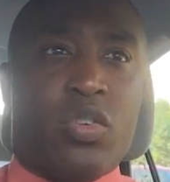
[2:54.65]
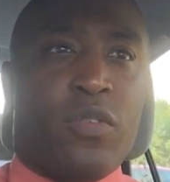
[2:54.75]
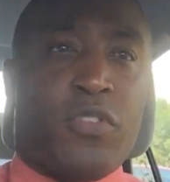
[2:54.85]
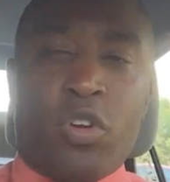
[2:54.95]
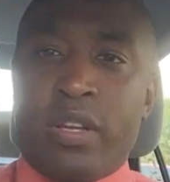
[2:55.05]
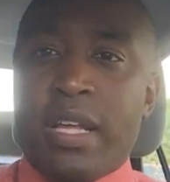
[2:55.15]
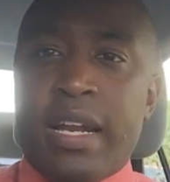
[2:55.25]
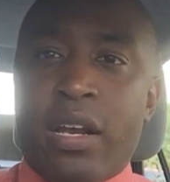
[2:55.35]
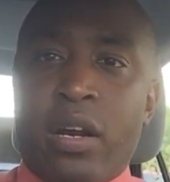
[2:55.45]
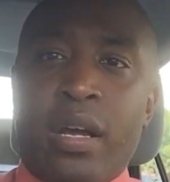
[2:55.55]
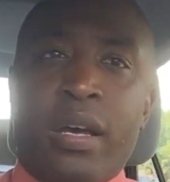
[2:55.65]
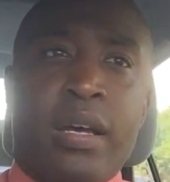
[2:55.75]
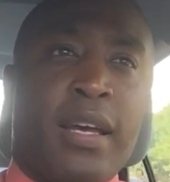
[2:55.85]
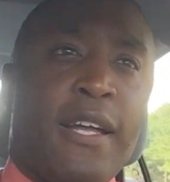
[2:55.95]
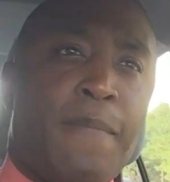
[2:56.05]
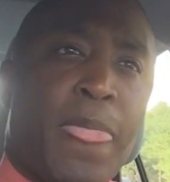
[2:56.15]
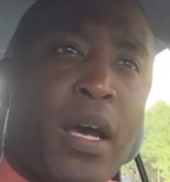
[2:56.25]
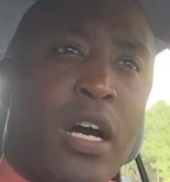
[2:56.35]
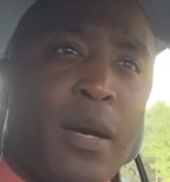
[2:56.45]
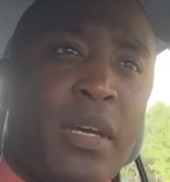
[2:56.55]
So if you're in that area
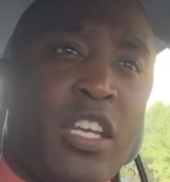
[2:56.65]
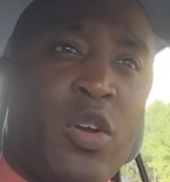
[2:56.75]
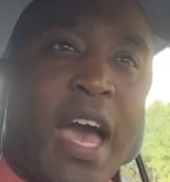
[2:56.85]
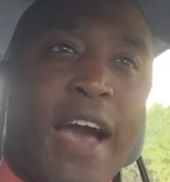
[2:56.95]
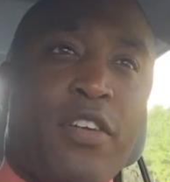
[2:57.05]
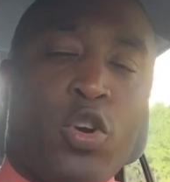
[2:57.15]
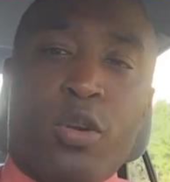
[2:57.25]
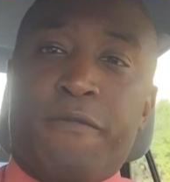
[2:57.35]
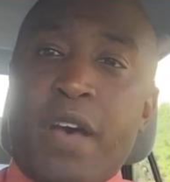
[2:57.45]
and you haven't heard of